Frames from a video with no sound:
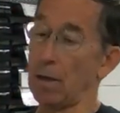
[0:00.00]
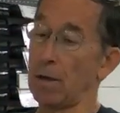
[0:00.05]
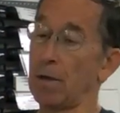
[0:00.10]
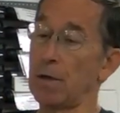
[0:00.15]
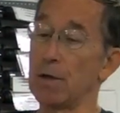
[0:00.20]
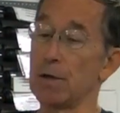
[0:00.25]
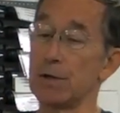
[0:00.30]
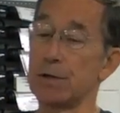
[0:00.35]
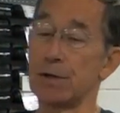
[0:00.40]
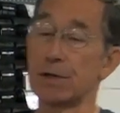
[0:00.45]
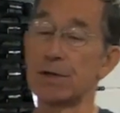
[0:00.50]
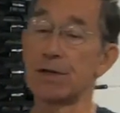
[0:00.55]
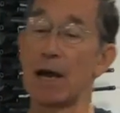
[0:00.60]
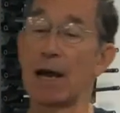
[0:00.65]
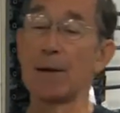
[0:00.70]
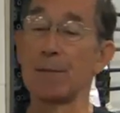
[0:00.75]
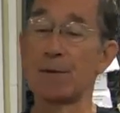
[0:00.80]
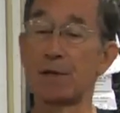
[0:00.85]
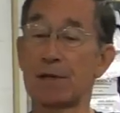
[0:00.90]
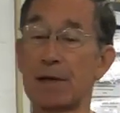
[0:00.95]
Use the
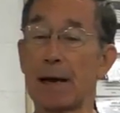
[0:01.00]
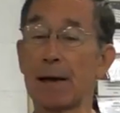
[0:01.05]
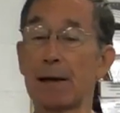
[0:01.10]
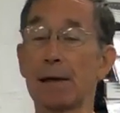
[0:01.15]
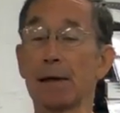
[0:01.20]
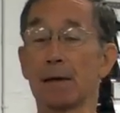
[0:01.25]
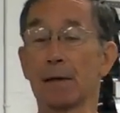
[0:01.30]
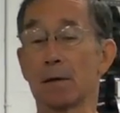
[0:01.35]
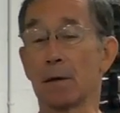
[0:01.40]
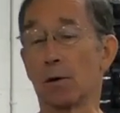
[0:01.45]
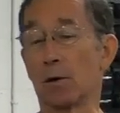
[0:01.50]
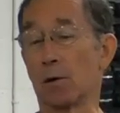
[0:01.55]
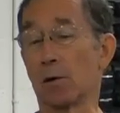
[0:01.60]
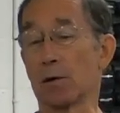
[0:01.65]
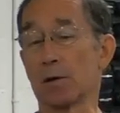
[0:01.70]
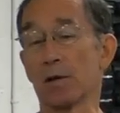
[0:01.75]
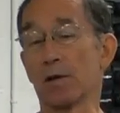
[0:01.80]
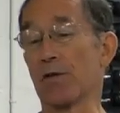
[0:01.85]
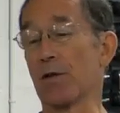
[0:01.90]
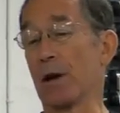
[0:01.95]
same staking tool.
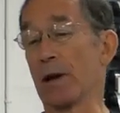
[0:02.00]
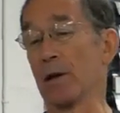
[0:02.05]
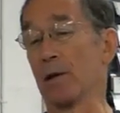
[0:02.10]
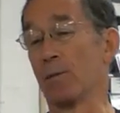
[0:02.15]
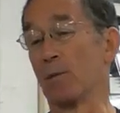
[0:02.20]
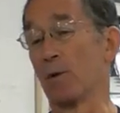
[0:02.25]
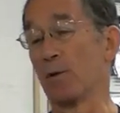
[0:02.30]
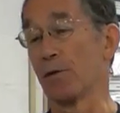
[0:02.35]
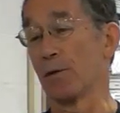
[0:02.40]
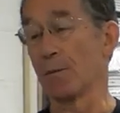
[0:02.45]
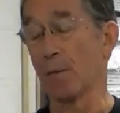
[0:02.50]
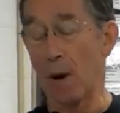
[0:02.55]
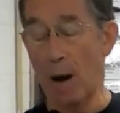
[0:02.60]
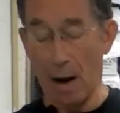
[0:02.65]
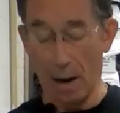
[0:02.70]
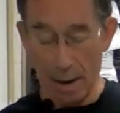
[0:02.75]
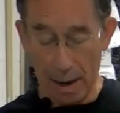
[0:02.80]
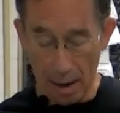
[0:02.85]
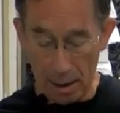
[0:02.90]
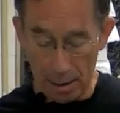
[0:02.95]
It's available from
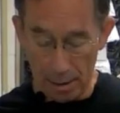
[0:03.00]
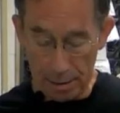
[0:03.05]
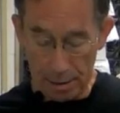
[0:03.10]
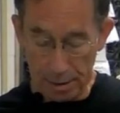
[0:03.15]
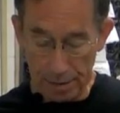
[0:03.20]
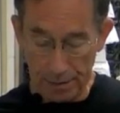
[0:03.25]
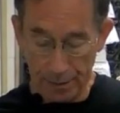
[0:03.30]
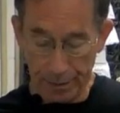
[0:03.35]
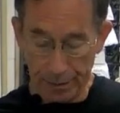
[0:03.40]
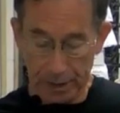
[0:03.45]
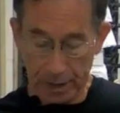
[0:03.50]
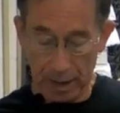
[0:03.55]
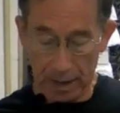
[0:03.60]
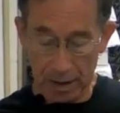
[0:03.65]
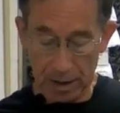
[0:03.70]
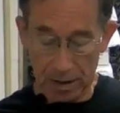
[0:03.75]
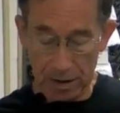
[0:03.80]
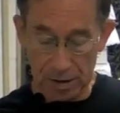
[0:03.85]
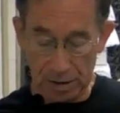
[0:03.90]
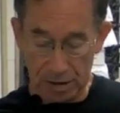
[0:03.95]
Brownells
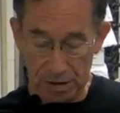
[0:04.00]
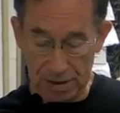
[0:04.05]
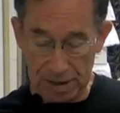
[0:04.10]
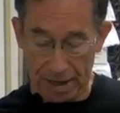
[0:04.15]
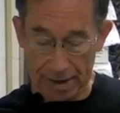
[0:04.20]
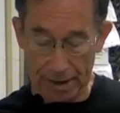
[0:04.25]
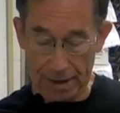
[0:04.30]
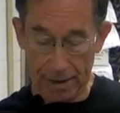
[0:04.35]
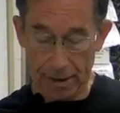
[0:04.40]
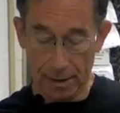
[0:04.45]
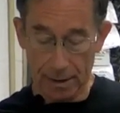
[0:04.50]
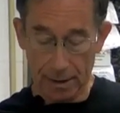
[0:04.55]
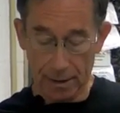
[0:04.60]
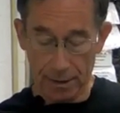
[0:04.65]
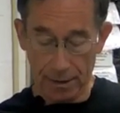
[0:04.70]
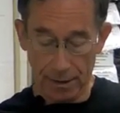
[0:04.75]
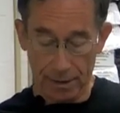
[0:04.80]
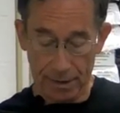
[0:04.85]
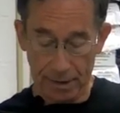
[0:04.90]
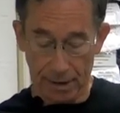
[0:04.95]
stake
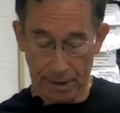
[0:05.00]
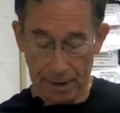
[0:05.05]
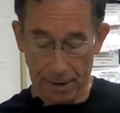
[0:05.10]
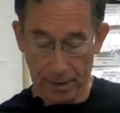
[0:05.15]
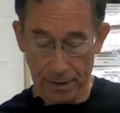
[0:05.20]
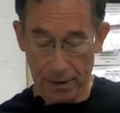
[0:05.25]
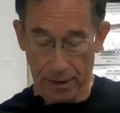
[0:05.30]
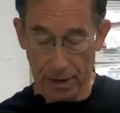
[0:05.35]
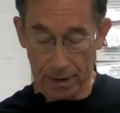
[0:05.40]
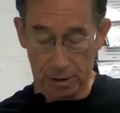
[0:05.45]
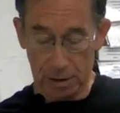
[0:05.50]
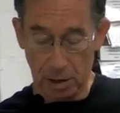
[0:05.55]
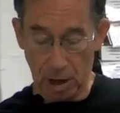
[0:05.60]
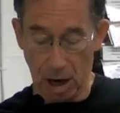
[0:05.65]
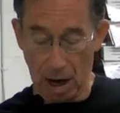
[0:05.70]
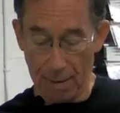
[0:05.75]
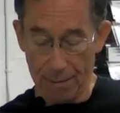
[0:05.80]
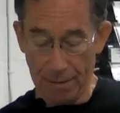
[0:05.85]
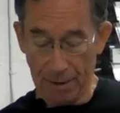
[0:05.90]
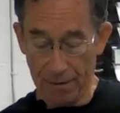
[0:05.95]
the, the
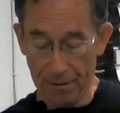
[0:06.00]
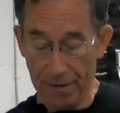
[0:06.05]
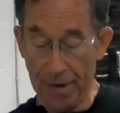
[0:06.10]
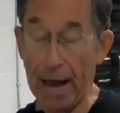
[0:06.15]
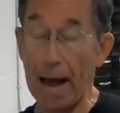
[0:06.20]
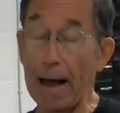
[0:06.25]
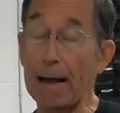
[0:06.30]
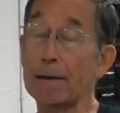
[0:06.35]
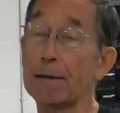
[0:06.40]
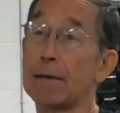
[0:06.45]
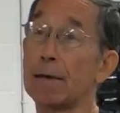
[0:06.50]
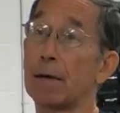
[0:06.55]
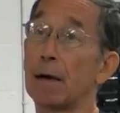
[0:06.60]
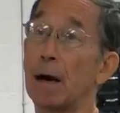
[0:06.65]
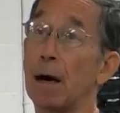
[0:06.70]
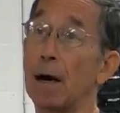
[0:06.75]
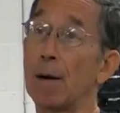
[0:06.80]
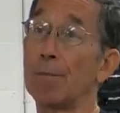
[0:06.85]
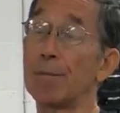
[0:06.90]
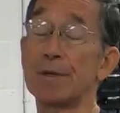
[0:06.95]
top of that
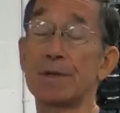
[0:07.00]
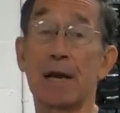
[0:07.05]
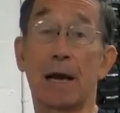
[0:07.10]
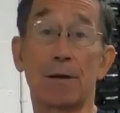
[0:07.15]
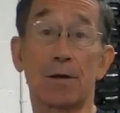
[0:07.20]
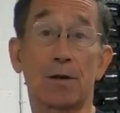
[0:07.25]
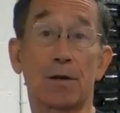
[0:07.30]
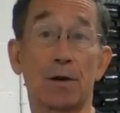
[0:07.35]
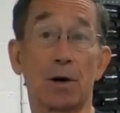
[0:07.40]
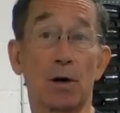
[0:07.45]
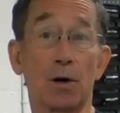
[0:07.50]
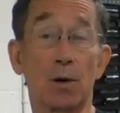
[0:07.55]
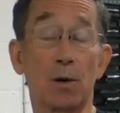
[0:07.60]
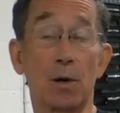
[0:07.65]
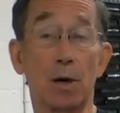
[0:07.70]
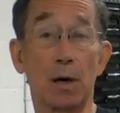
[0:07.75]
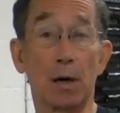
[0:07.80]
uh, set screw